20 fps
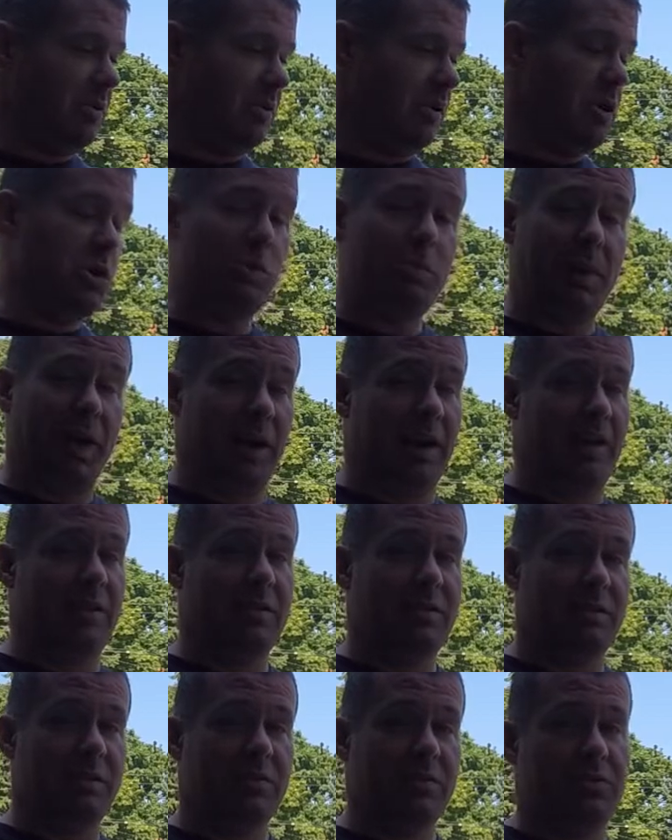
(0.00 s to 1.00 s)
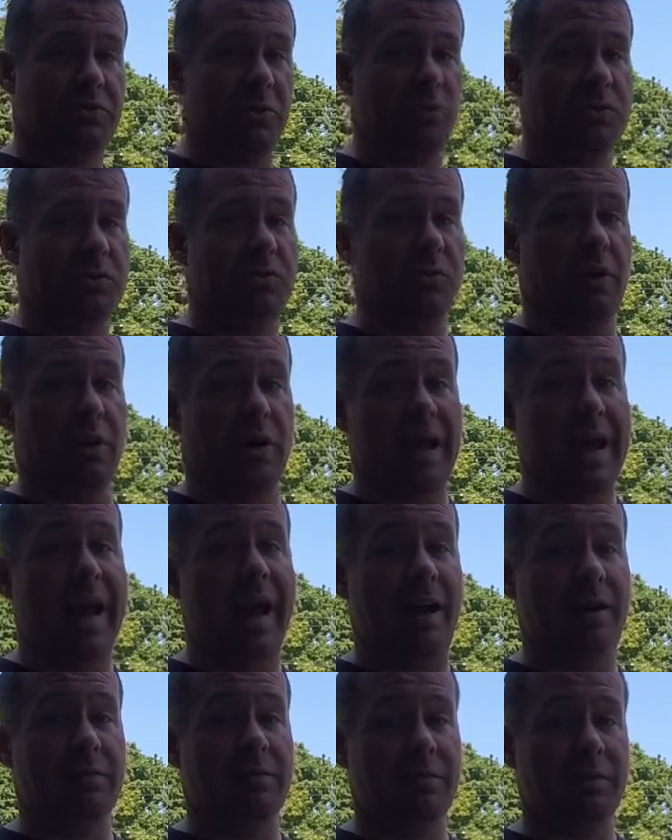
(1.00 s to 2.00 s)
new paint to what you already
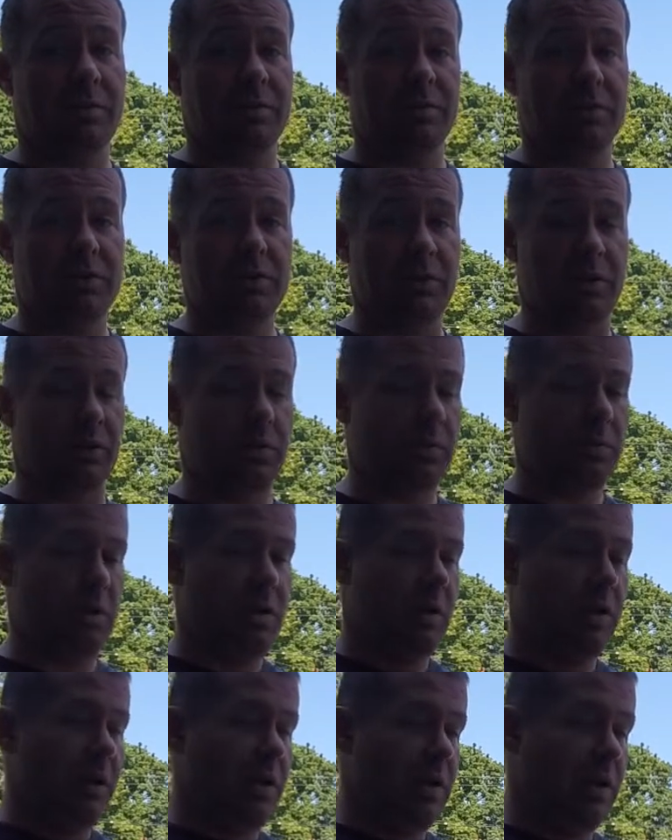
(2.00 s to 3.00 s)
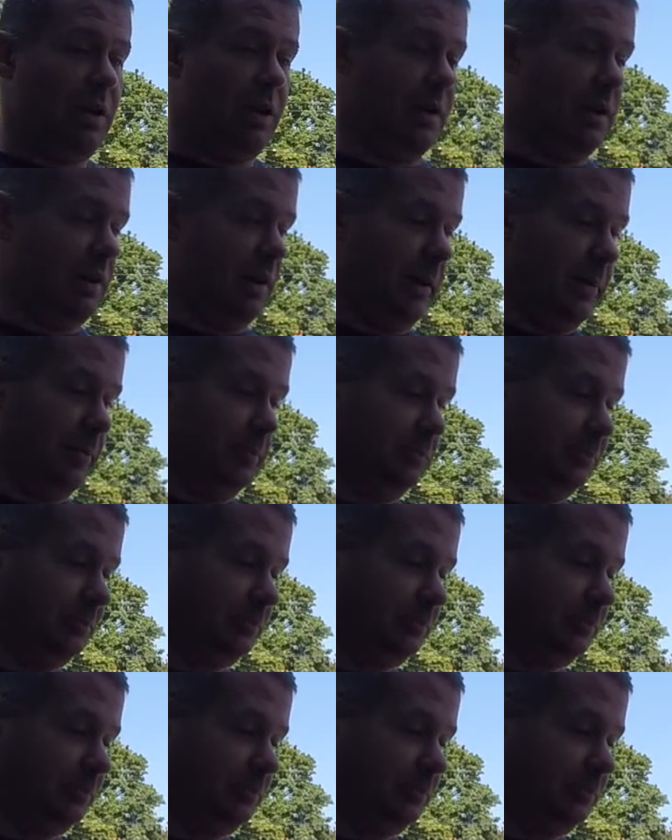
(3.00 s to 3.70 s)
have. So so